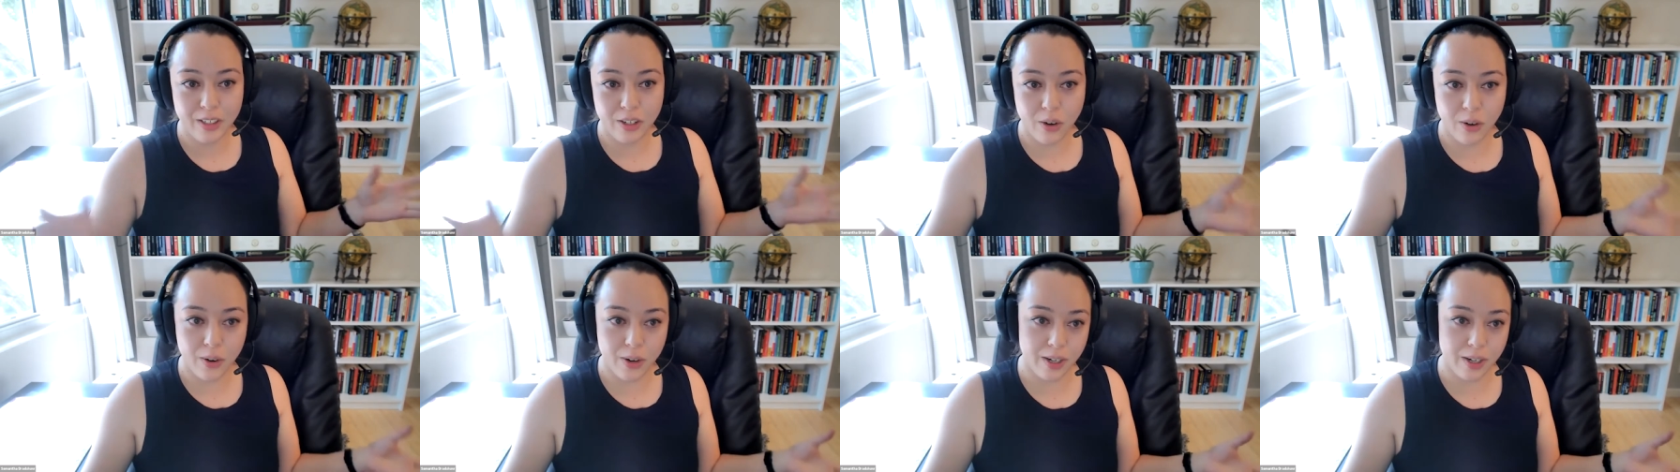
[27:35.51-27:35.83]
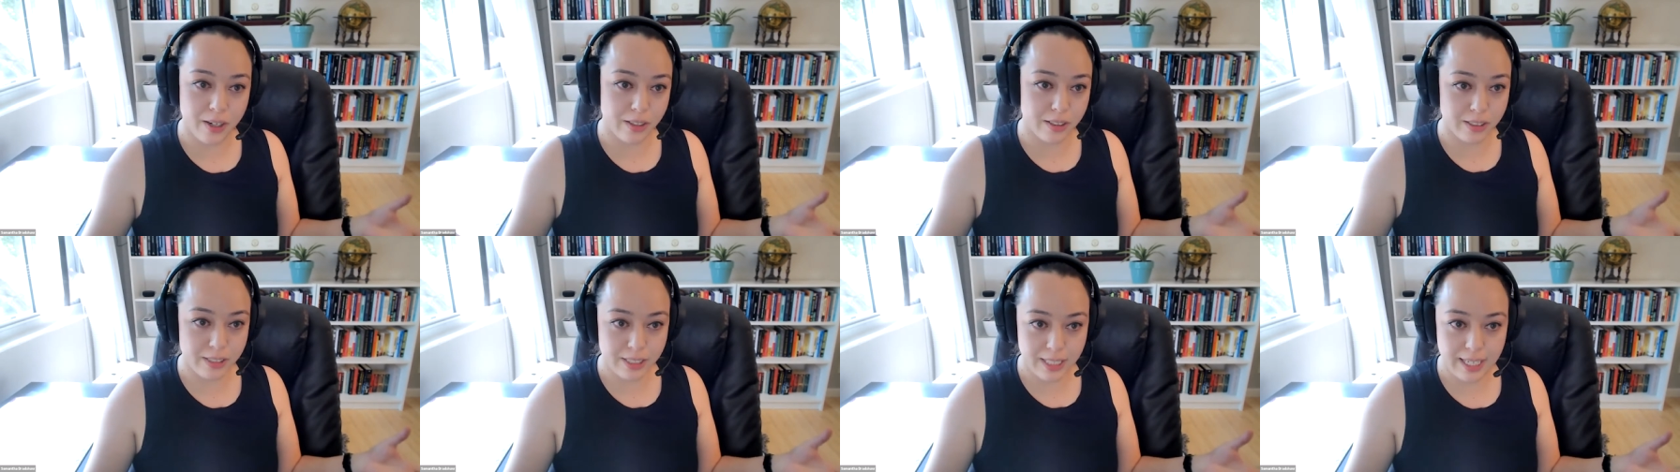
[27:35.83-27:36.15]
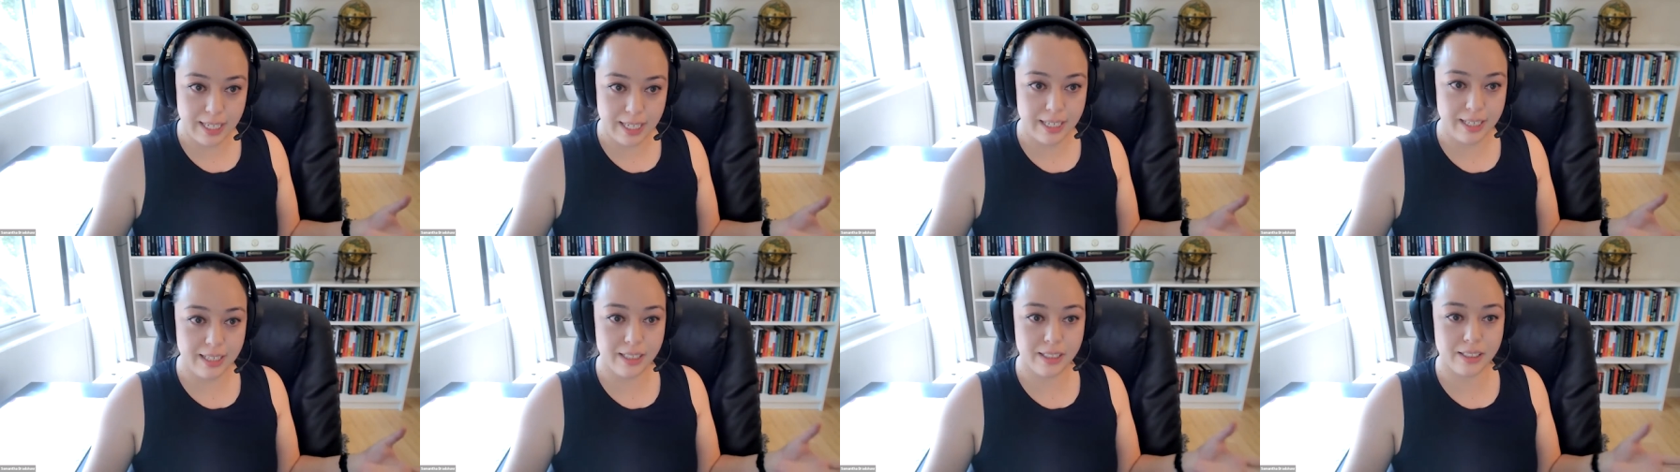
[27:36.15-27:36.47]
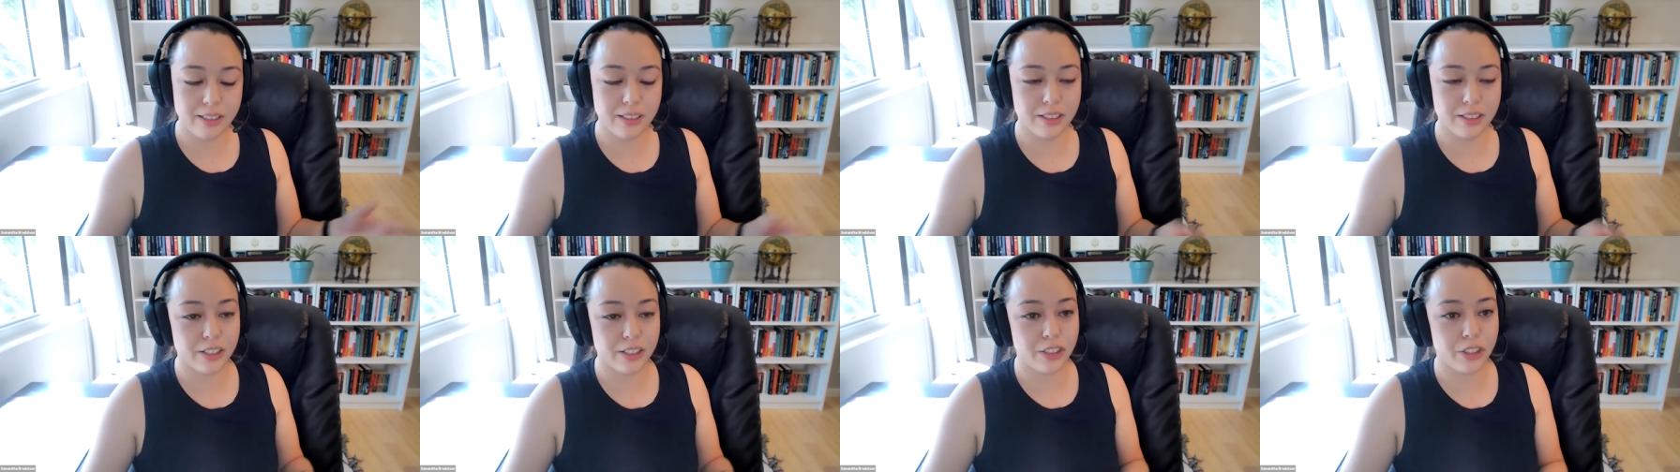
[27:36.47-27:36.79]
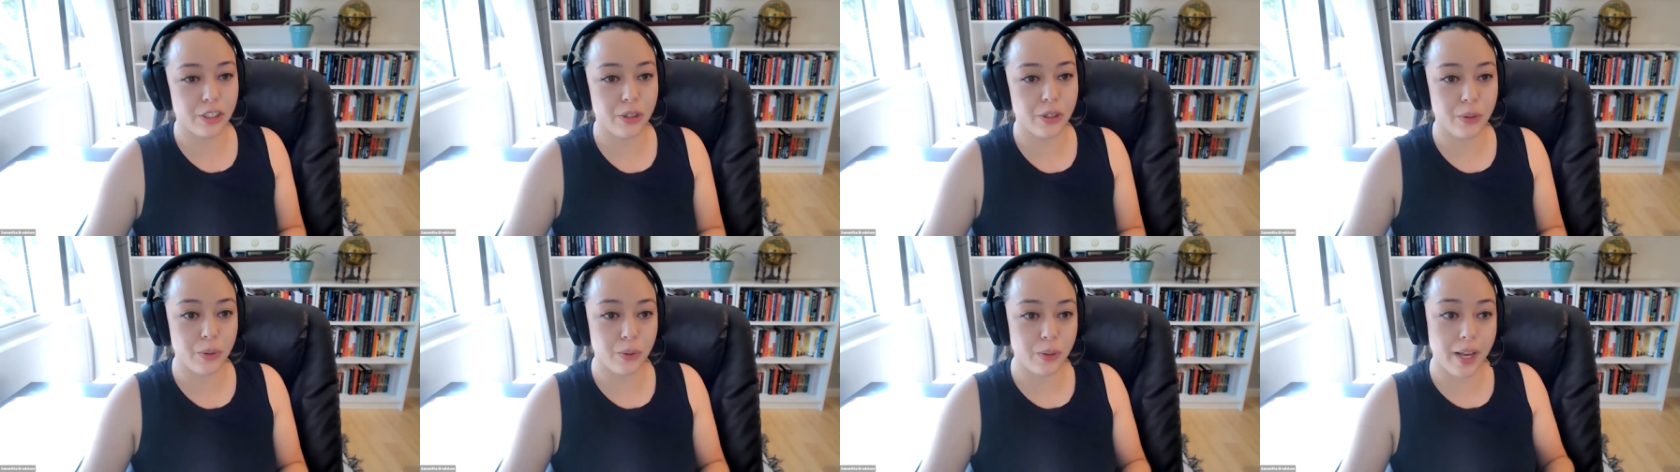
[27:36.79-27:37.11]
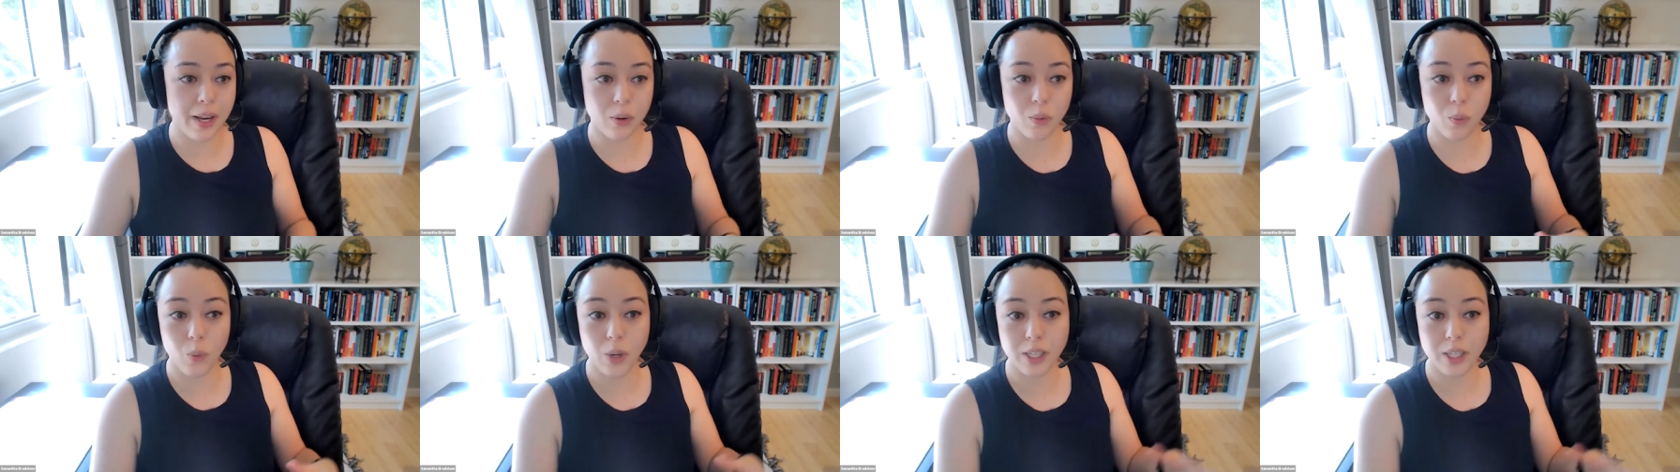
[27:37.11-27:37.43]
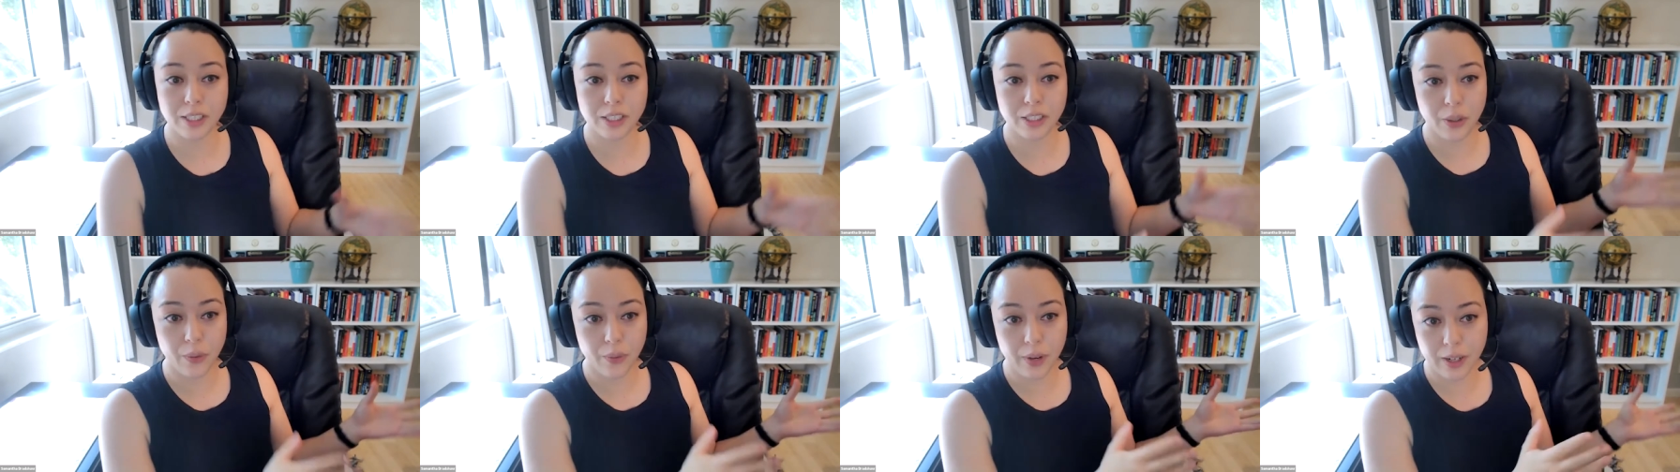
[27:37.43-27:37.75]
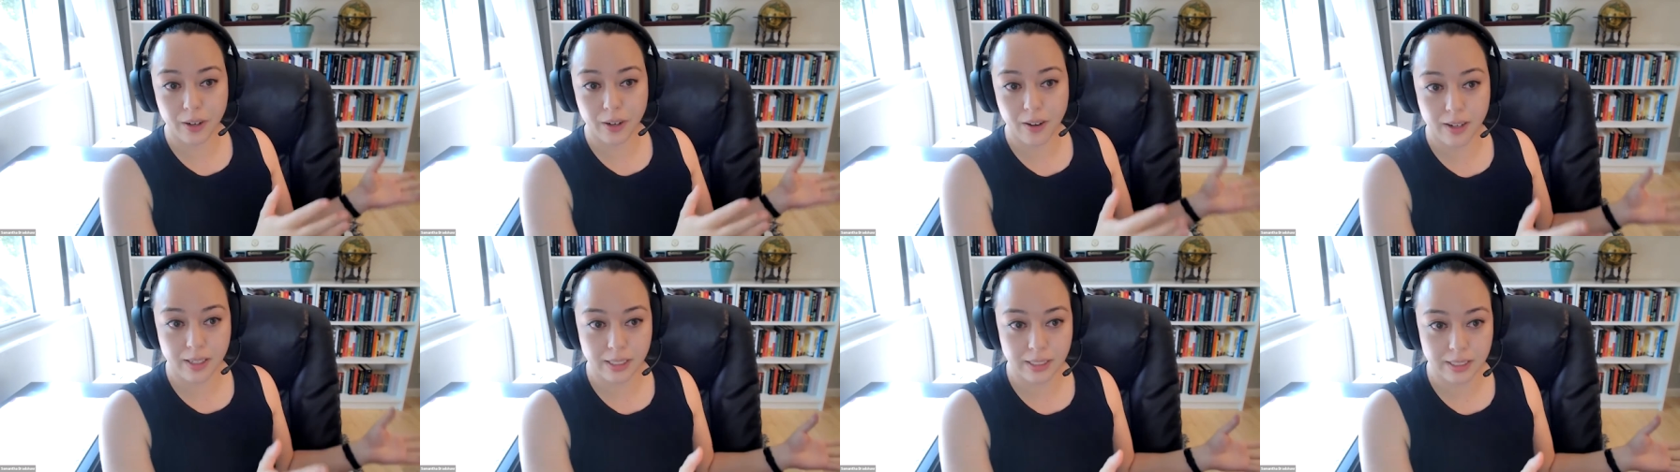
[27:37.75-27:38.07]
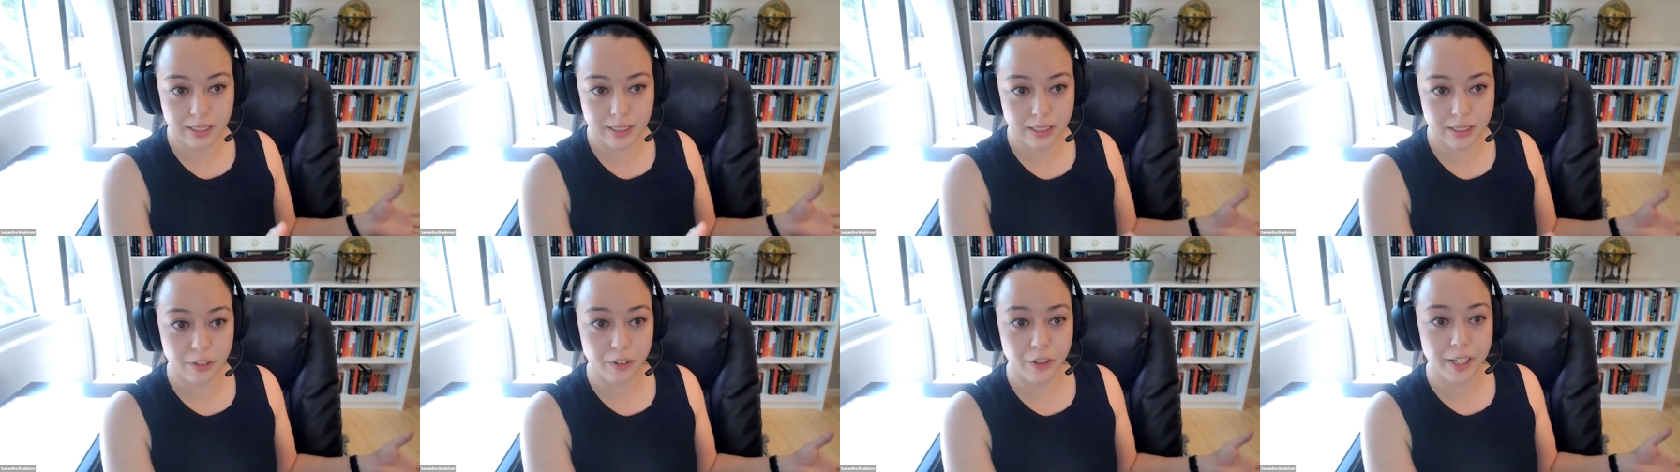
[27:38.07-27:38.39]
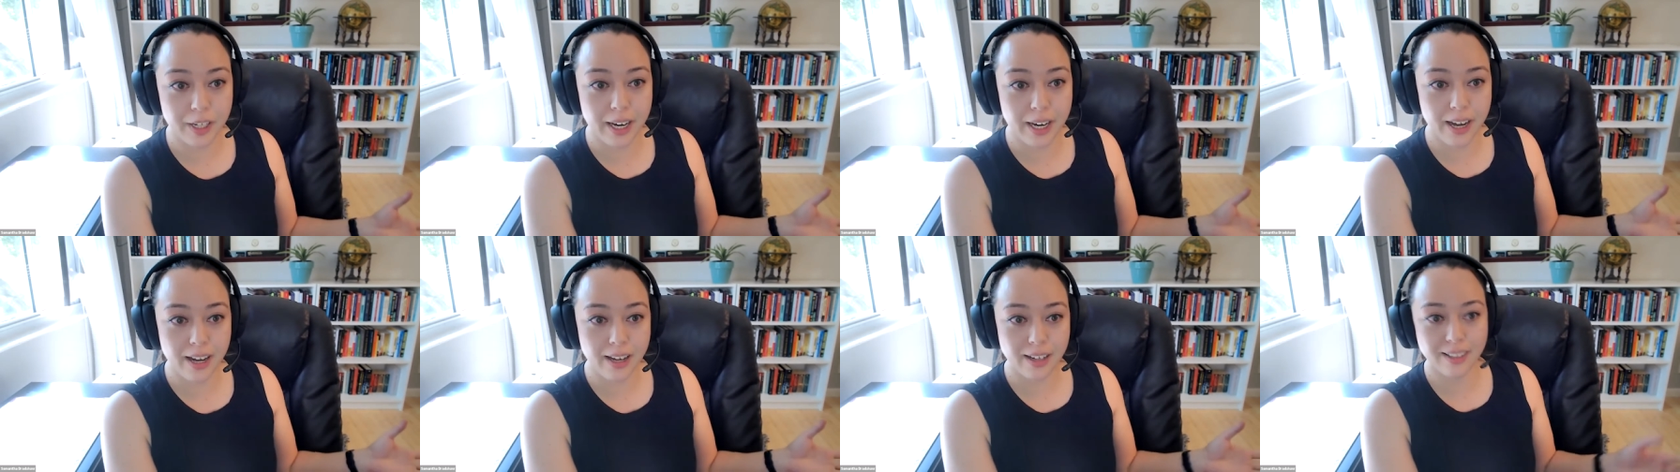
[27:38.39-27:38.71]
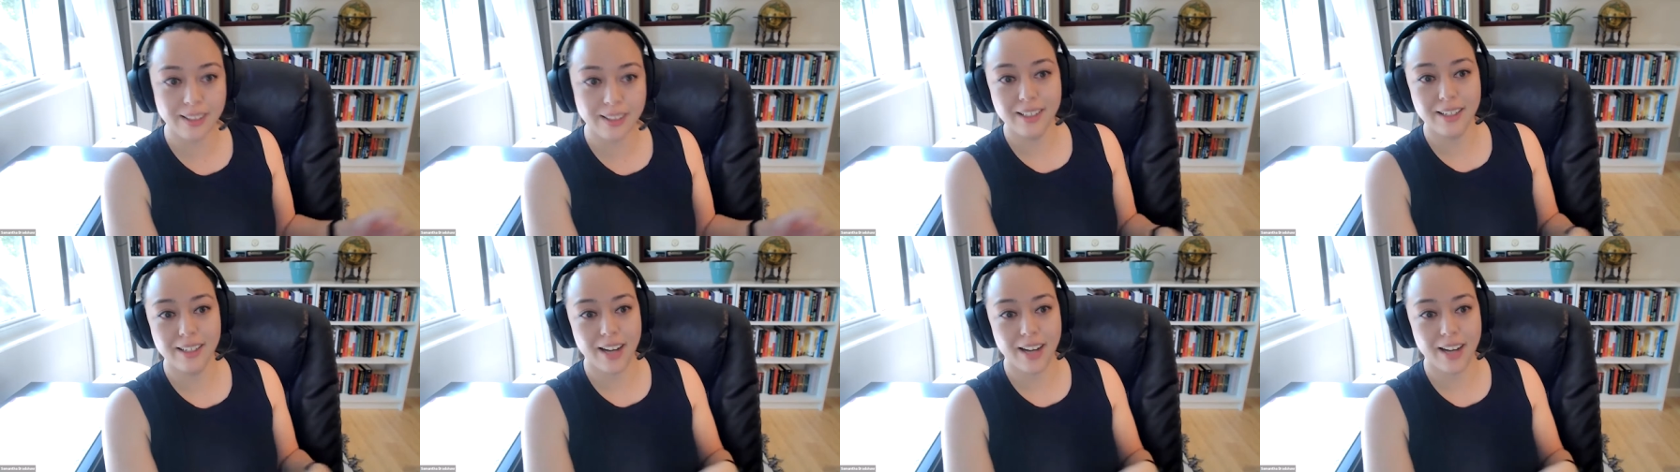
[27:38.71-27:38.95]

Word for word: or teens to like what's going on in Syria.